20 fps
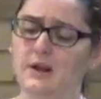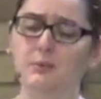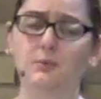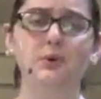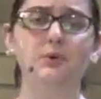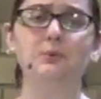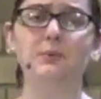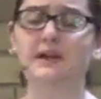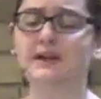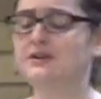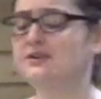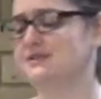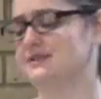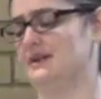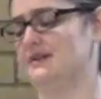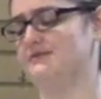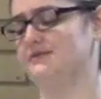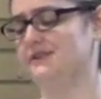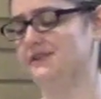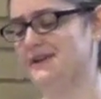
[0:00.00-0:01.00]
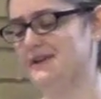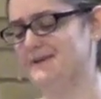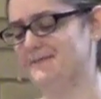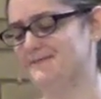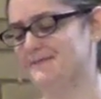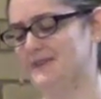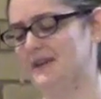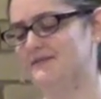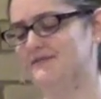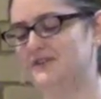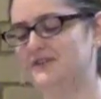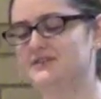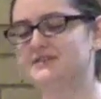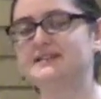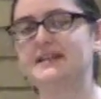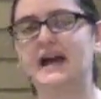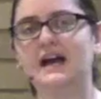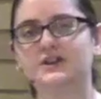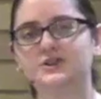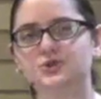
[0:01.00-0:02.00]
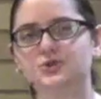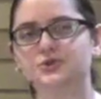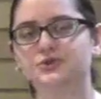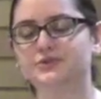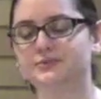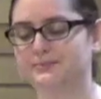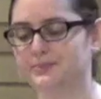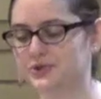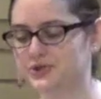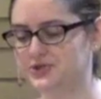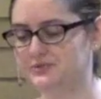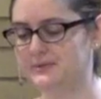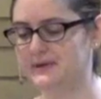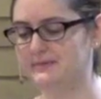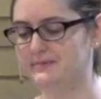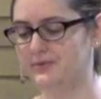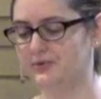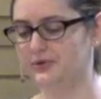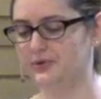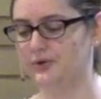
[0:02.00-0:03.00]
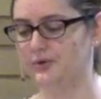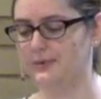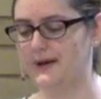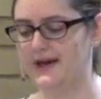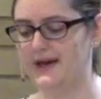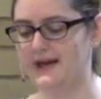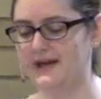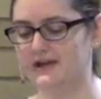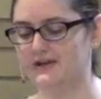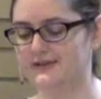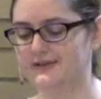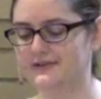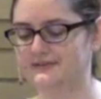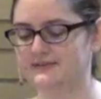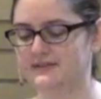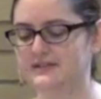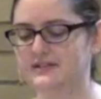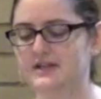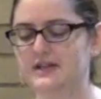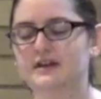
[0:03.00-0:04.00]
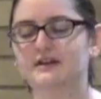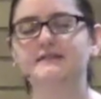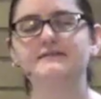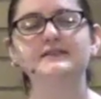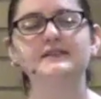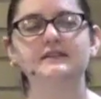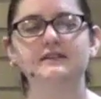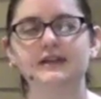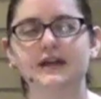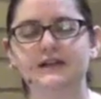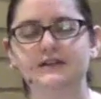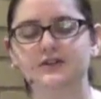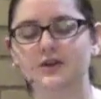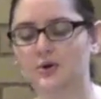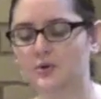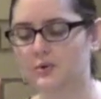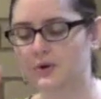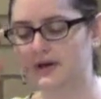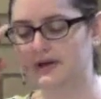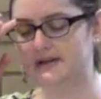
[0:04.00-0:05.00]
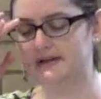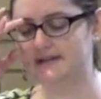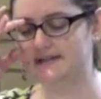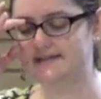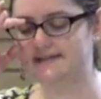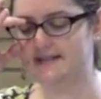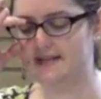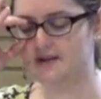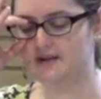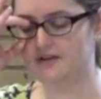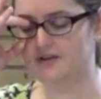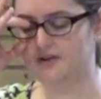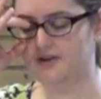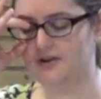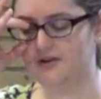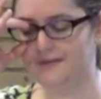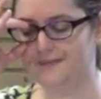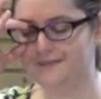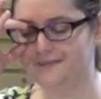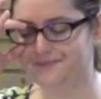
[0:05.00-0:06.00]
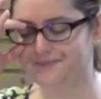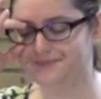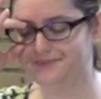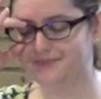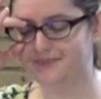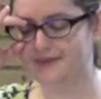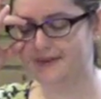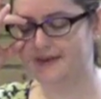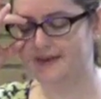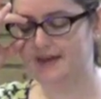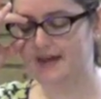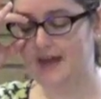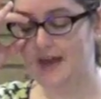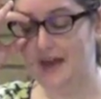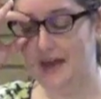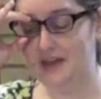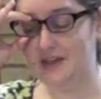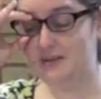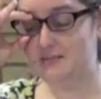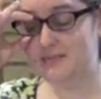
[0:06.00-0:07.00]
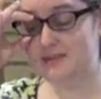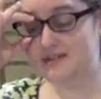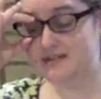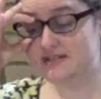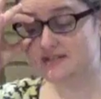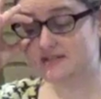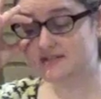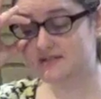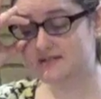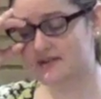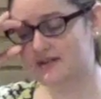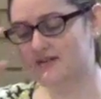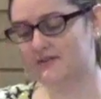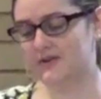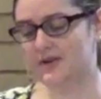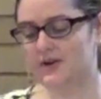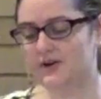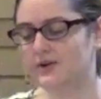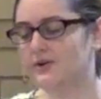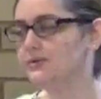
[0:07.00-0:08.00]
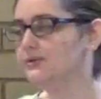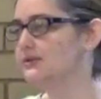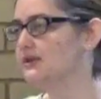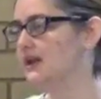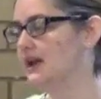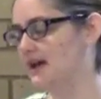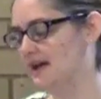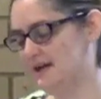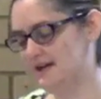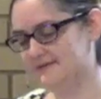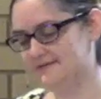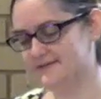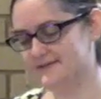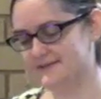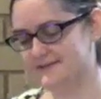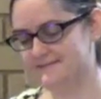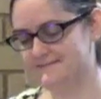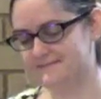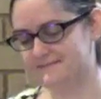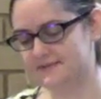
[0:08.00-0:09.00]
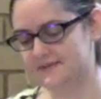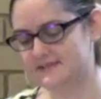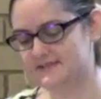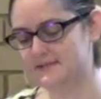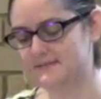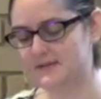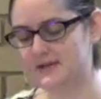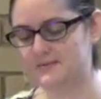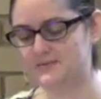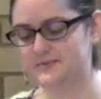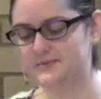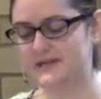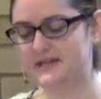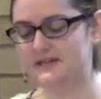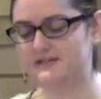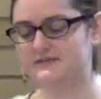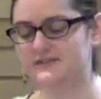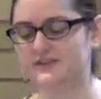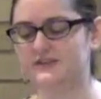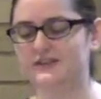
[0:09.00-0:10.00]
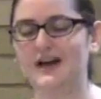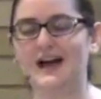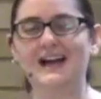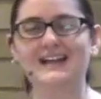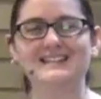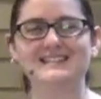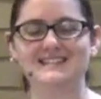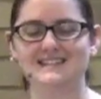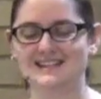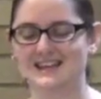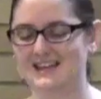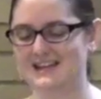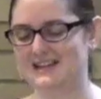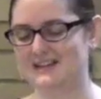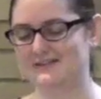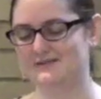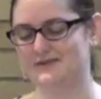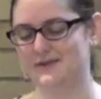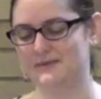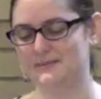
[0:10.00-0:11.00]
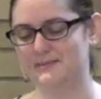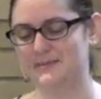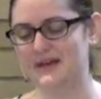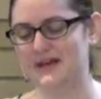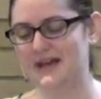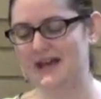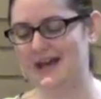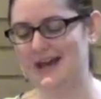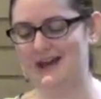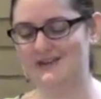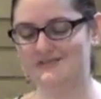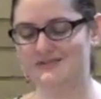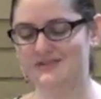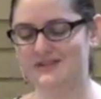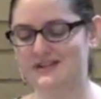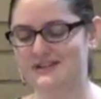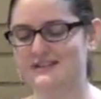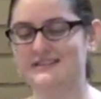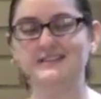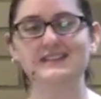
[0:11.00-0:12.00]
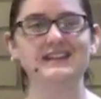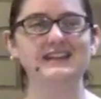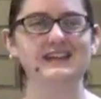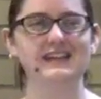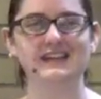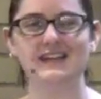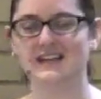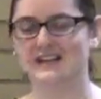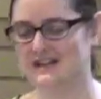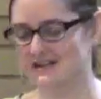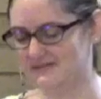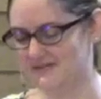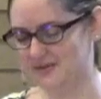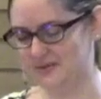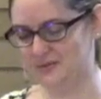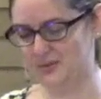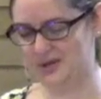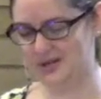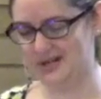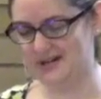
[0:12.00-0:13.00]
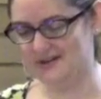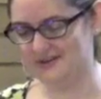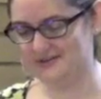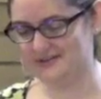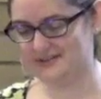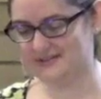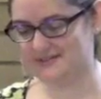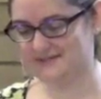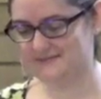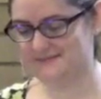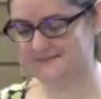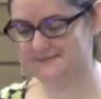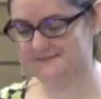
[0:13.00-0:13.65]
When we are suffering, it feels natural to push people away or even feel like no one is there at all. In the midst of our own lives, sometimes we can feel isolated from everything and everyone else.